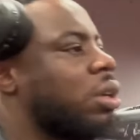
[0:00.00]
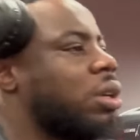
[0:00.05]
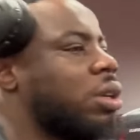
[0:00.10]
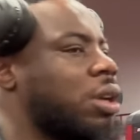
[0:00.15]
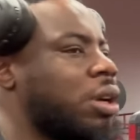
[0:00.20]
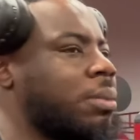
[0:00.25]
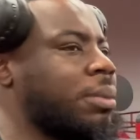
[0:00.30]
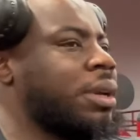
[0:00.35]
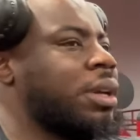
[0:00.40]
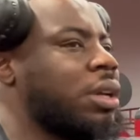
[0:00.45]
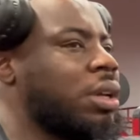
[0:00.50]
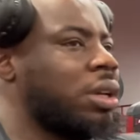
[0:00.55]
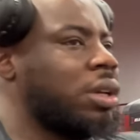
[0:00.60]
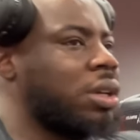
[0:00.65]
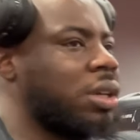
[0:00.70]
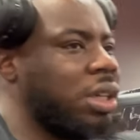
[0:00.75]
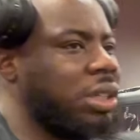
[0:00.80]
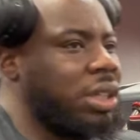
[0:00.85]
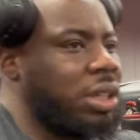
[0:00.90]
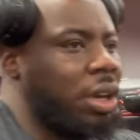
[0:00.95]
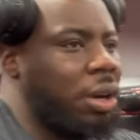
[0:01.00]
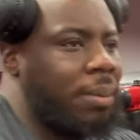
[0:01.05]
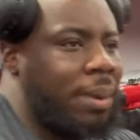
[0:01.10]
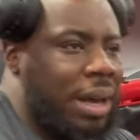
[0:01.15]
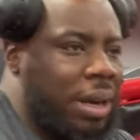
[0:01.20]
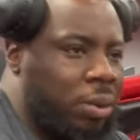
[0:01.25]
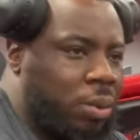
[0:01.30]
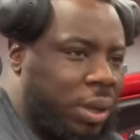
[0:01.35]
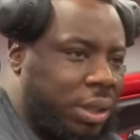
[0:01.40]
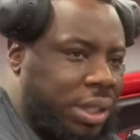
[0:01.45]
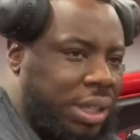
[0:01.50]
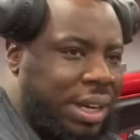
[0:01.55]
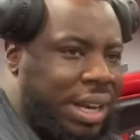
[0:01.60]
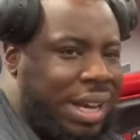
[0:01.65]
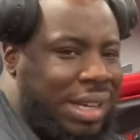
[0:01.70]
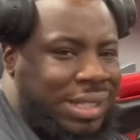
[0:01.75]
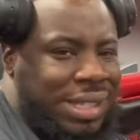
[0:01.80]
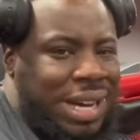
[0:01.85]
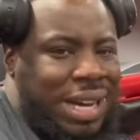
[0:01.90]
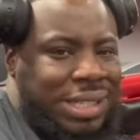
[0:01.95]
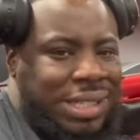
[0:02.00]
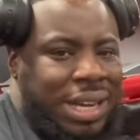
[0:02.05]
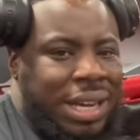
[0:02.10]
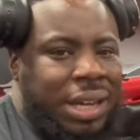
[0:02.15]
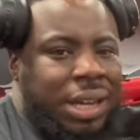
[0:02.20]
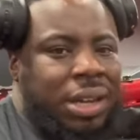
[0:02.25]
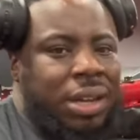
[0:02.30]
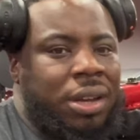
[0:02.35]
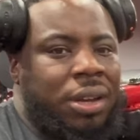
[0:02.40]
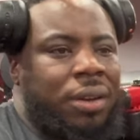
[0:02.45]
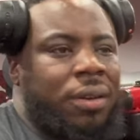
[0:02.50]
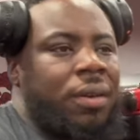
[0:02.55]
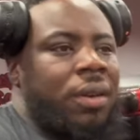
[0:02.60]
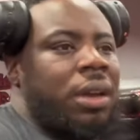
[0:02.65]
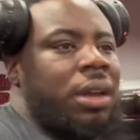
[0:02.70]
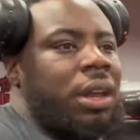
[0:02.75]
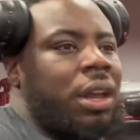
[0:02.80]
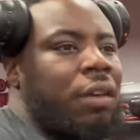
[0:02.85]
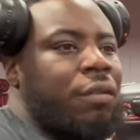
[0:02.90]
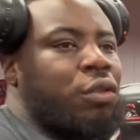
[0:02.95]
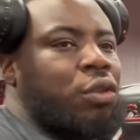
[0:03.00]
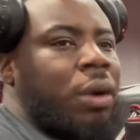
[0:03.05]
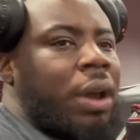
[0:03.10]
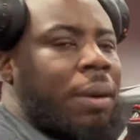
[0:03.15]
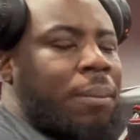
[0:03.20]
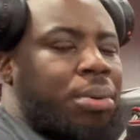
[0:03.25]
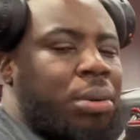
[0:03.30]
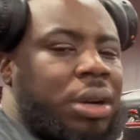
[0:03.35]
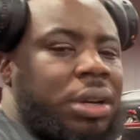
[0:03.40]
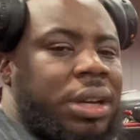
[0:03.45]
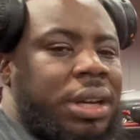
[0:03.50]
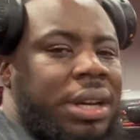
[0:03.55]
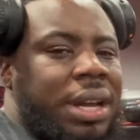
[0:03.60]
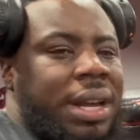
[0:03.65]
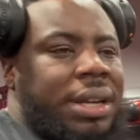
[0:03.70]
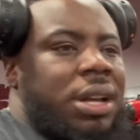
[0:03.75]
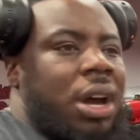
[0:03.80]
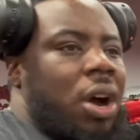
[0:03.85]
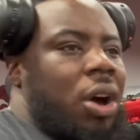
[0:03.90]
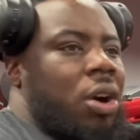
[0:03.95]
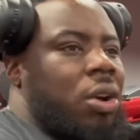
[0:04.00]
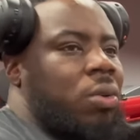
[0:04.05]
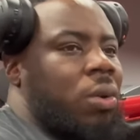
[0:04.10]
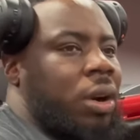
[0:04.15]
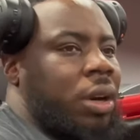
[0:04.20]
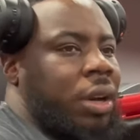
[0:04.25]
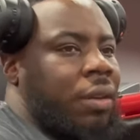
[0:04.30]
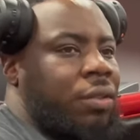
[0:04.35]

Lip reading: You know what I mean? Because it don't matter what the next guy taking if you ain't putting in that dog work.